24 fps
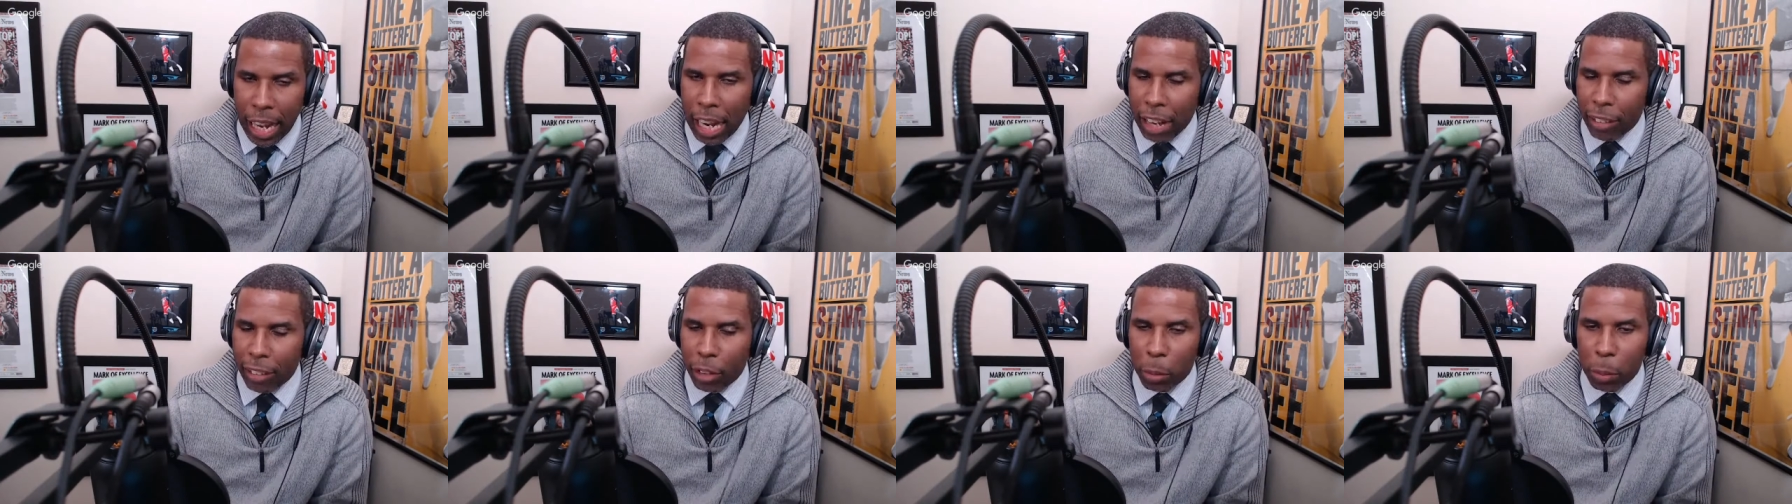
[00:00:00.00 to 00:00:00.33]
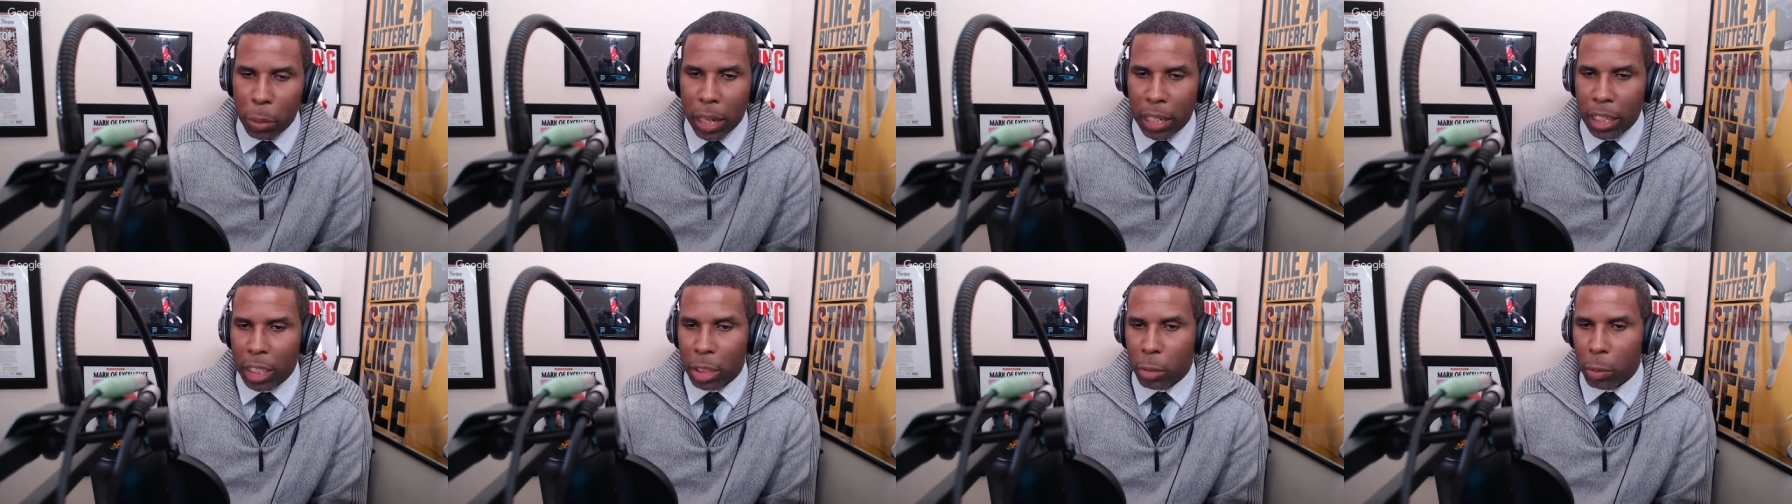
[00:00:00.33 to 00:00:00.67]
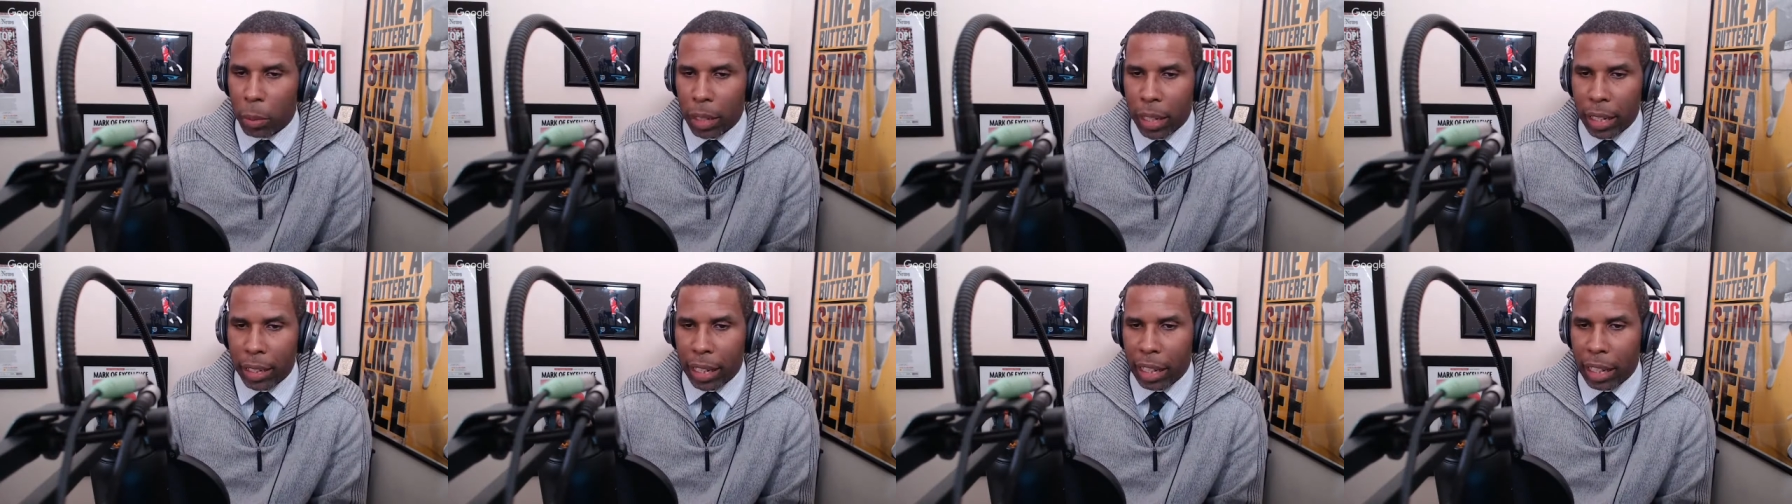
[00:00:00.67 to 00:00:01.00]
Everybody's
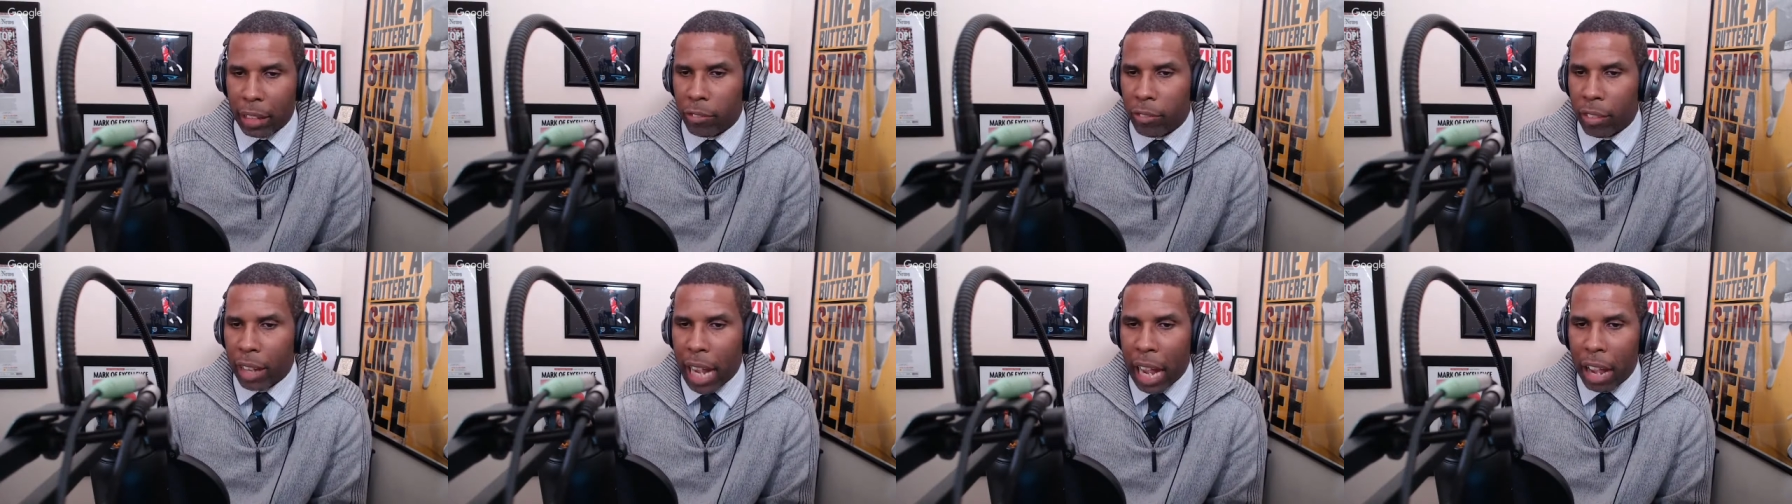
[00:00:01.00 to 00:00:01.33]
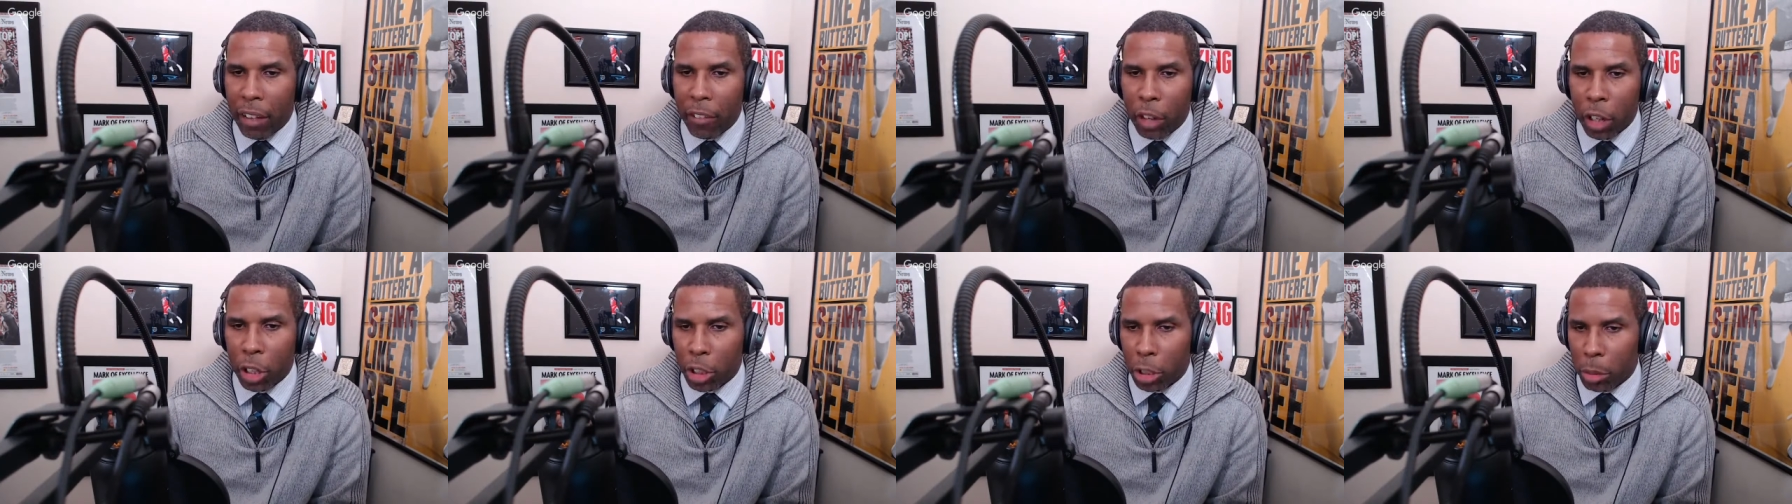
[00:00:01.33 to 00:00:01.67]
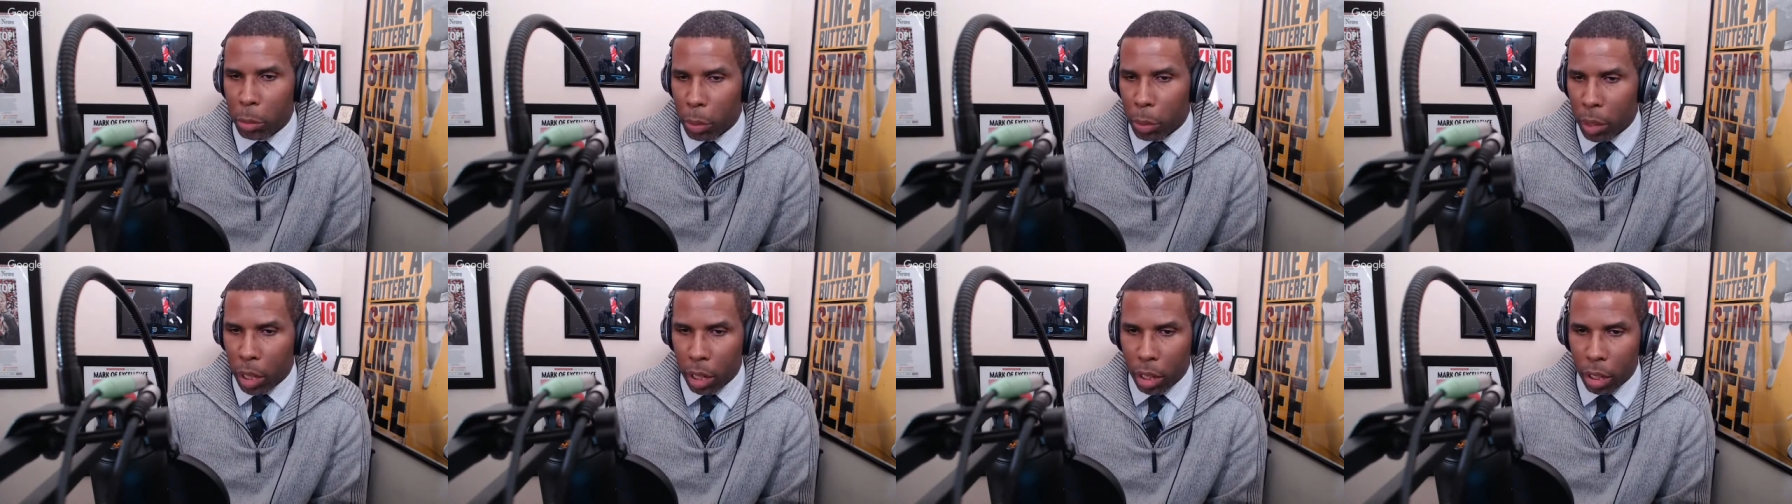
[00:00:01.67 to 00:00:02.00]
playing like
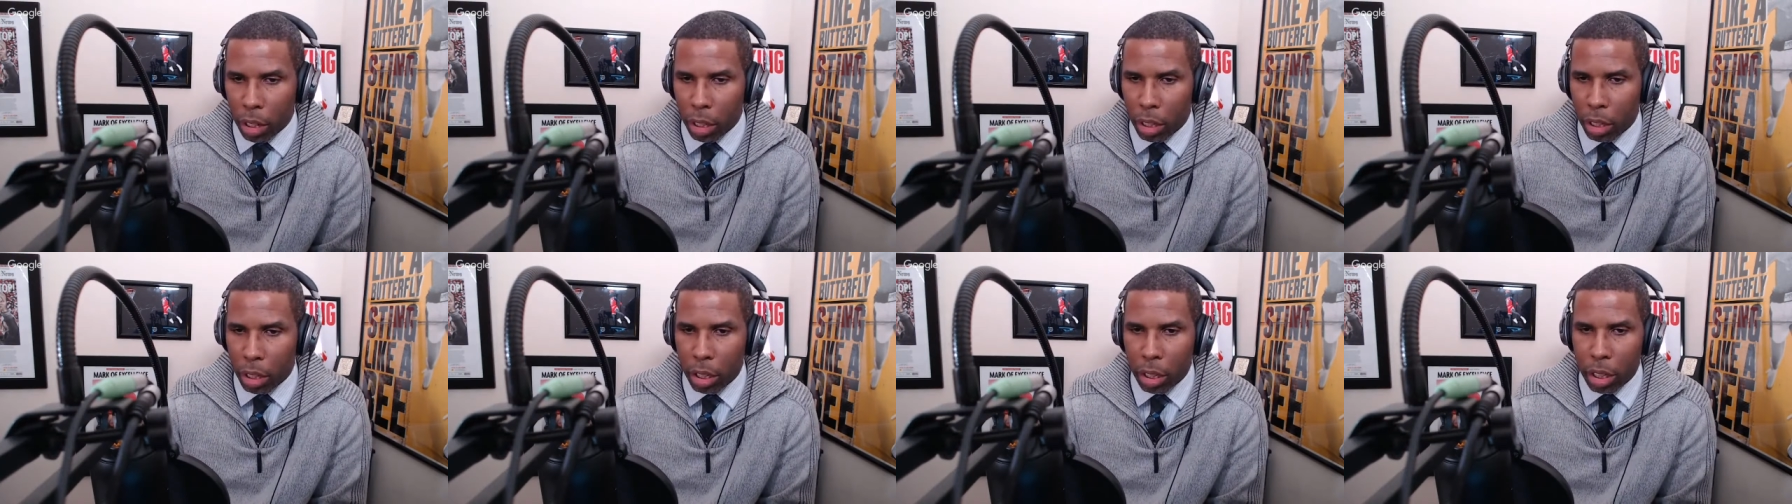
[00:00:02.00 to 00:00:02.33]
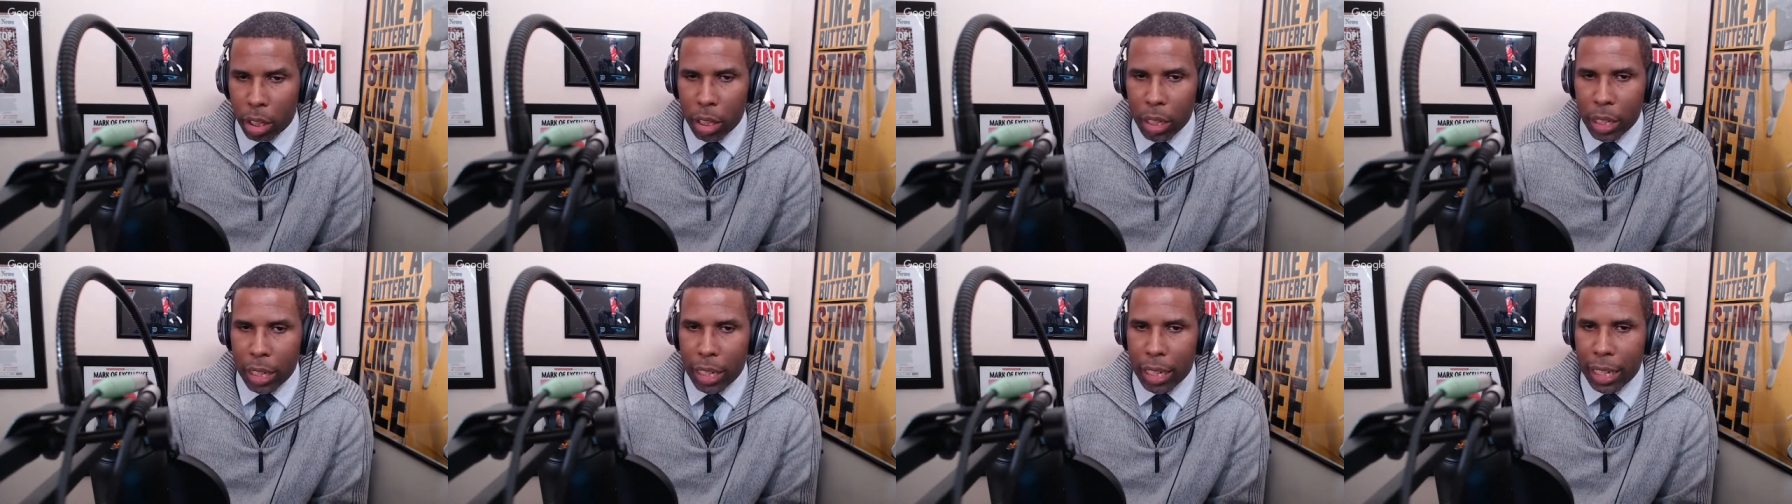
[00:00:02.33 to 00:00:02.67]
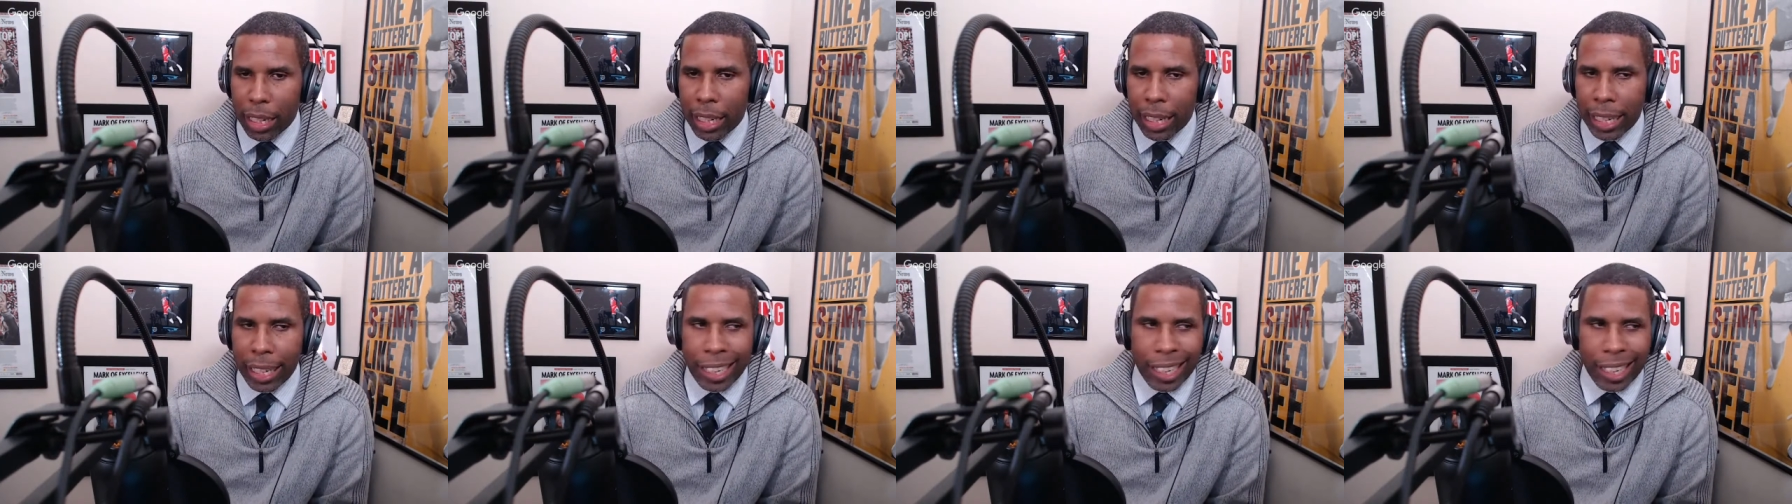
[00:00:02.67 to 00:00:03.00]
500 ball.
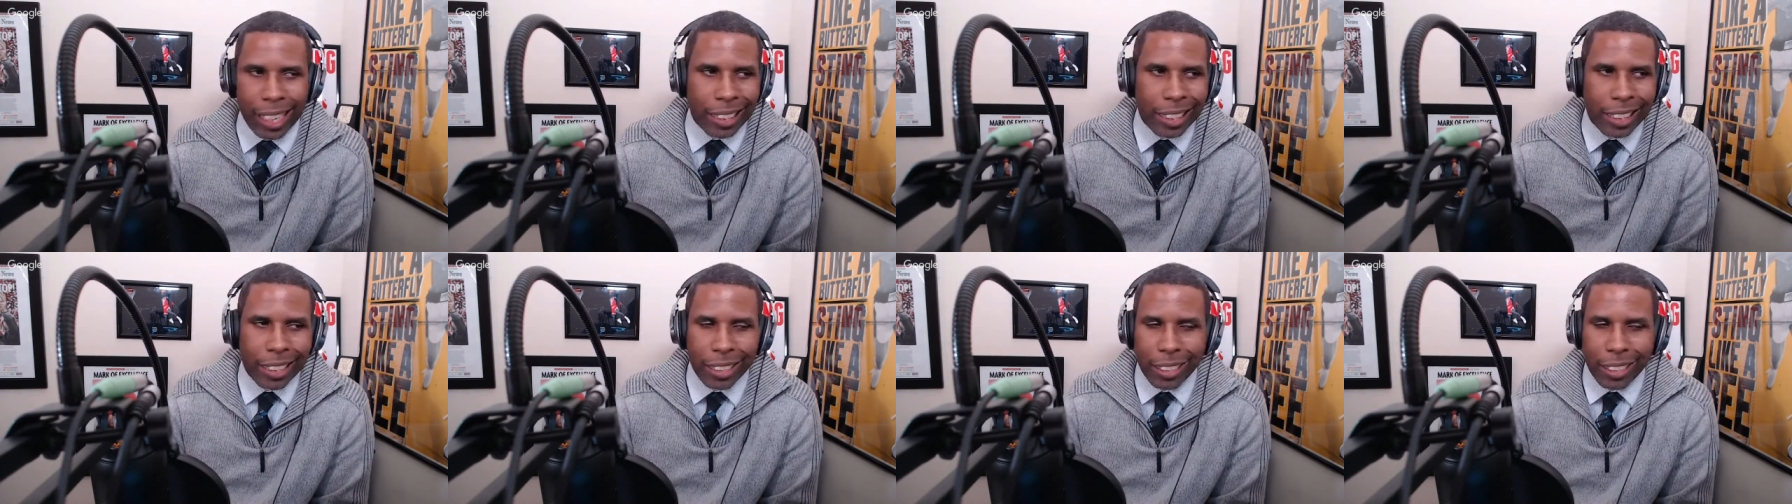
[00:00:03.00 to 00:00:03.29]
I